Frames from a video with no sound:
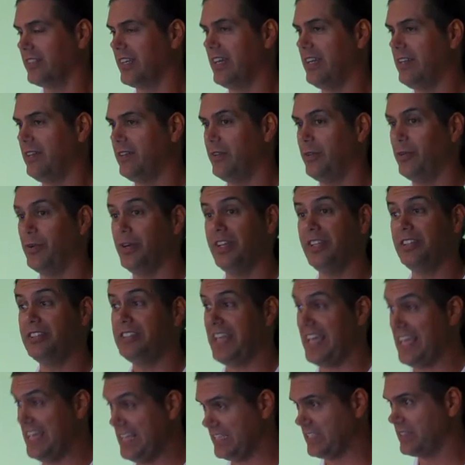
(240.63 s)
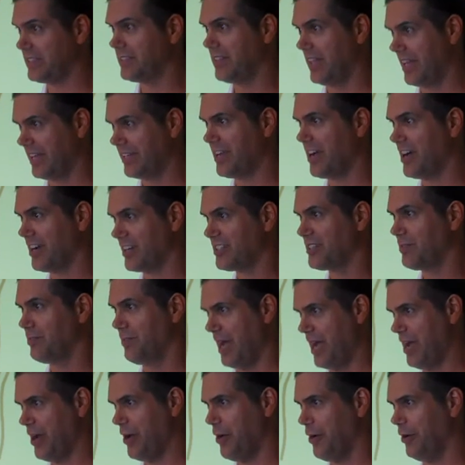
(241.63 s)
okay. Oh, it tastes like ox
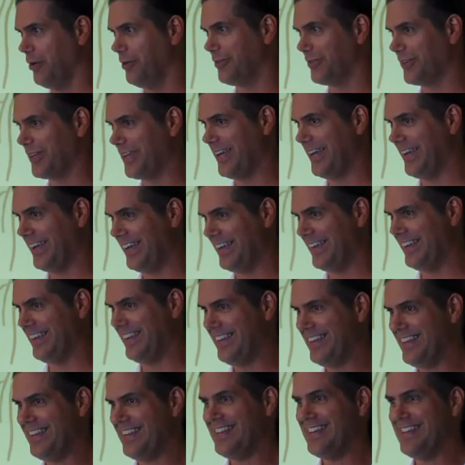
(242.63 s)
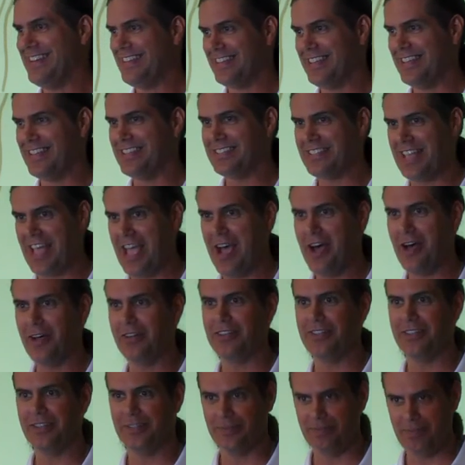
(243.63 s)
bile, okay. The
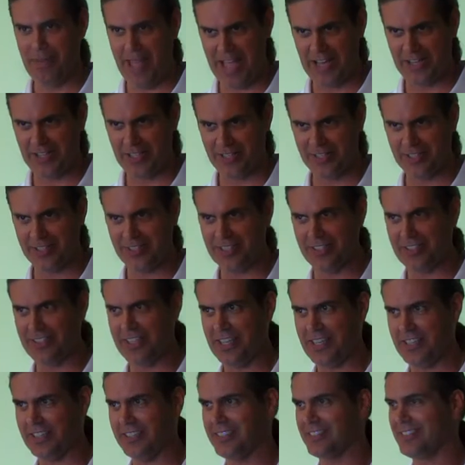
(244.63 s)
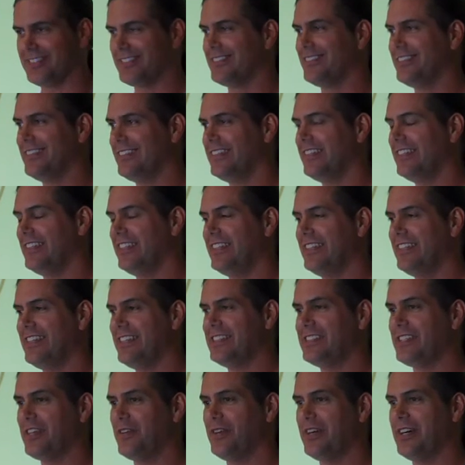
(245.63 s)
sound matches the taste.
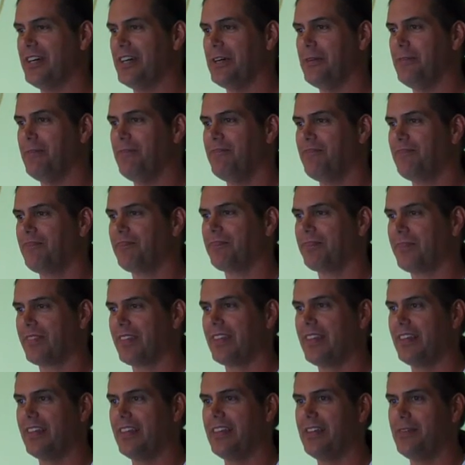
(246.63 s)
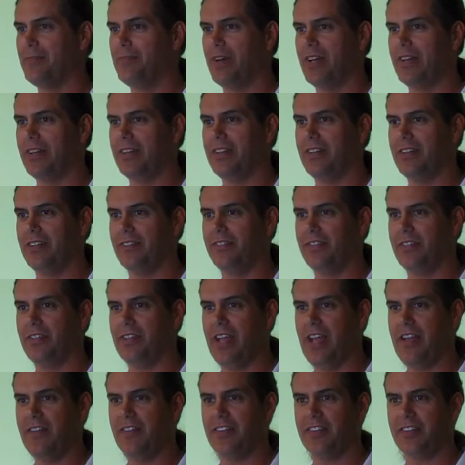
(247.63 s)
So, but if
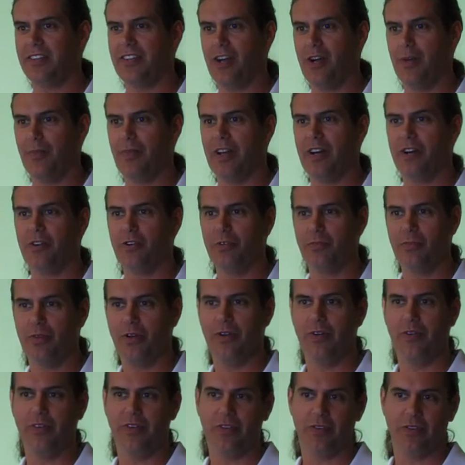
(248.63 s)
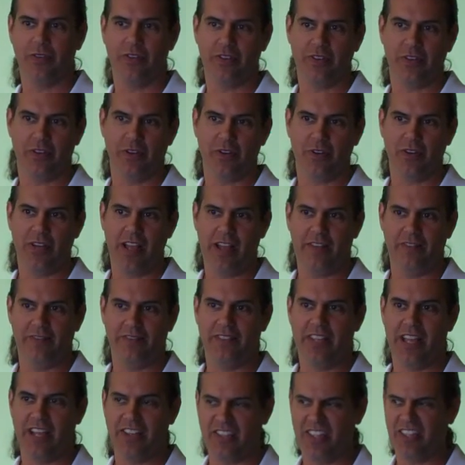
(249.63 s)
you have a gallbladder removed, you're going to have
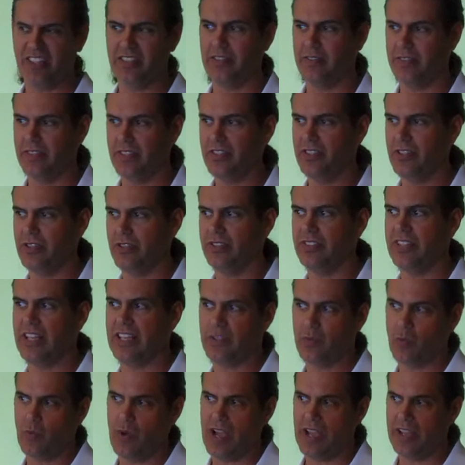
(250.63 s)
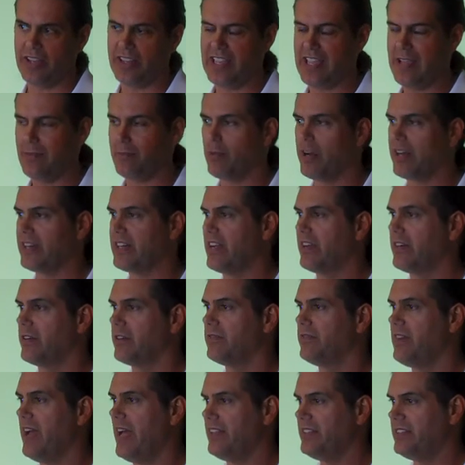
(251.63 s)
digestive issues, and that's why you can't break down
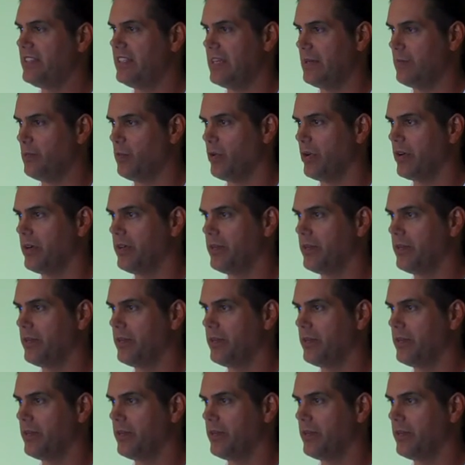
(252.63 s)
your fats anymore.